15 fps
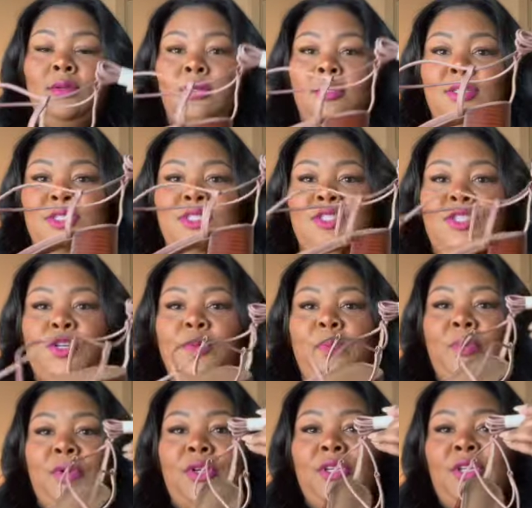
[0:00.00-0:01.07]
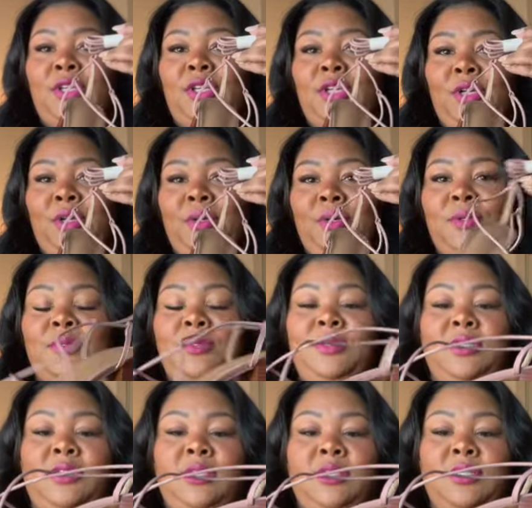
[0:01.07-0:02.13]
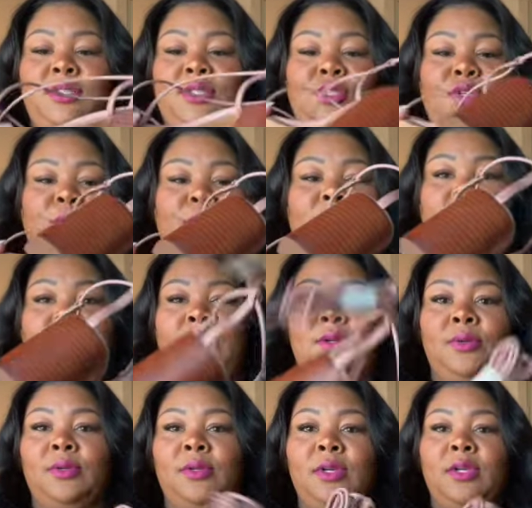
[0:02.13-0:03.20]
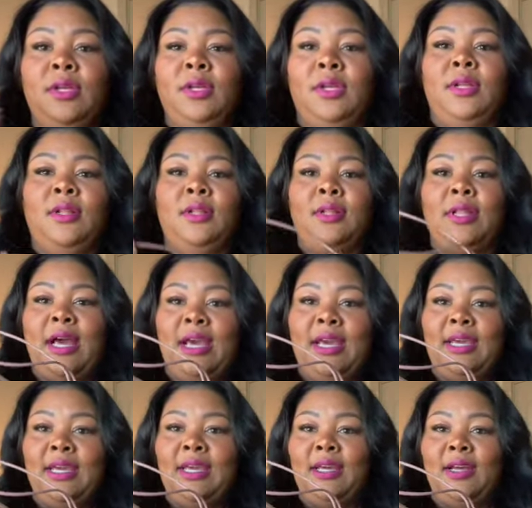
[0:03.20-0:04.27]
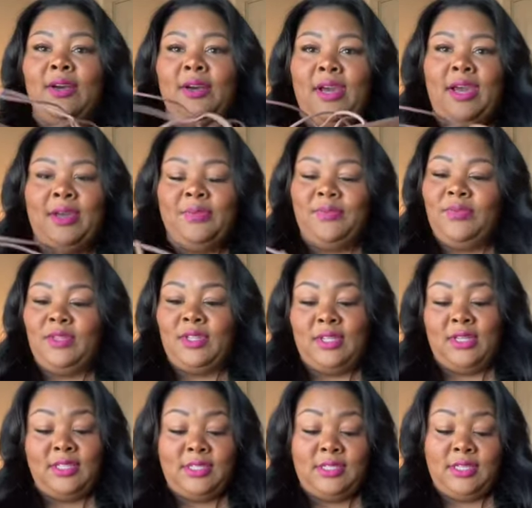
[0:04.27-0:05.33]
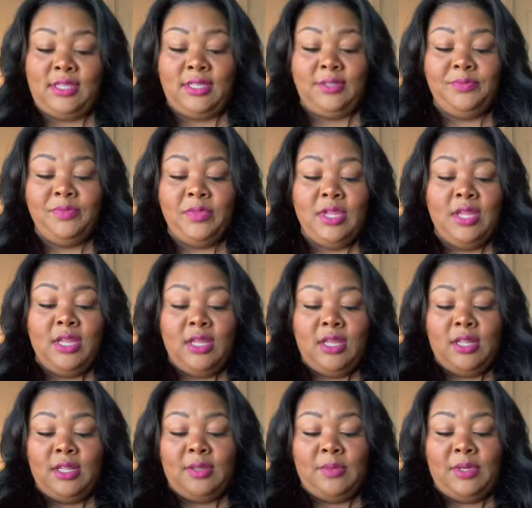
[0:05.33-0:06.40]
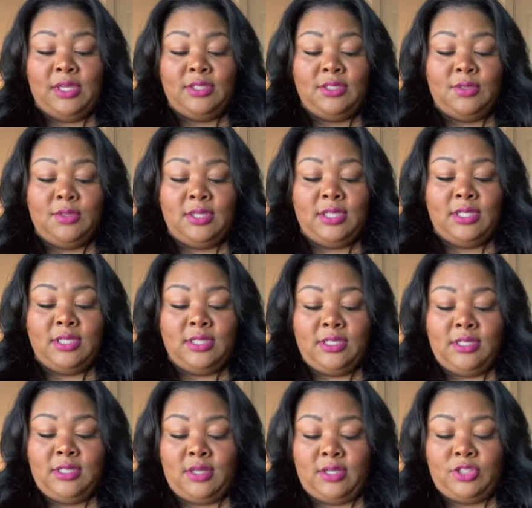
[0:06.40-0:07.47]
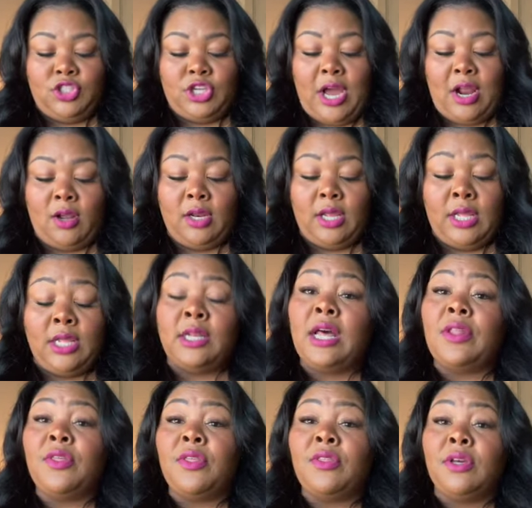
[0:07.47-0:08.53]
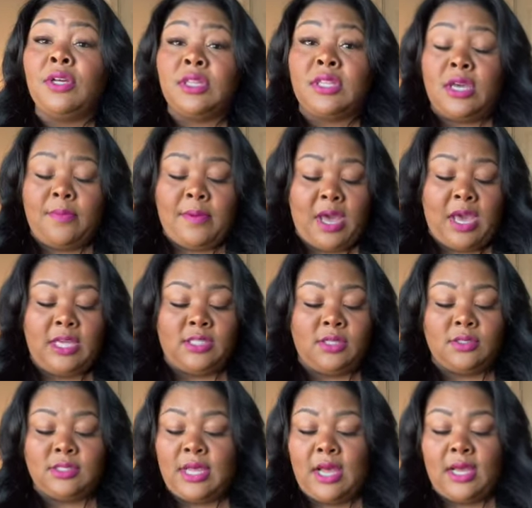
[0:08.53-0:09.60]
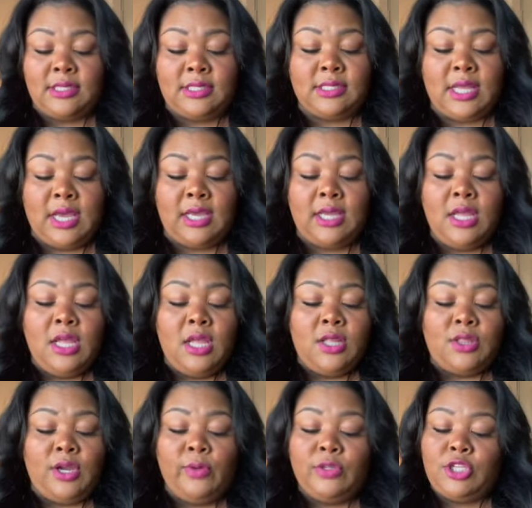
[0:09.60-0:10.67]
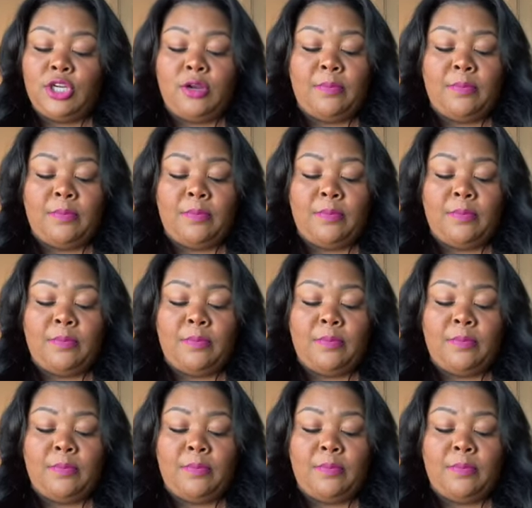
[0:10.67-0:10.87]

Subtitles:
Super cute, super cute. Like, okay, let's see. Let me undo this. I can try it on. And another good thing about Asos, guys, is like, their return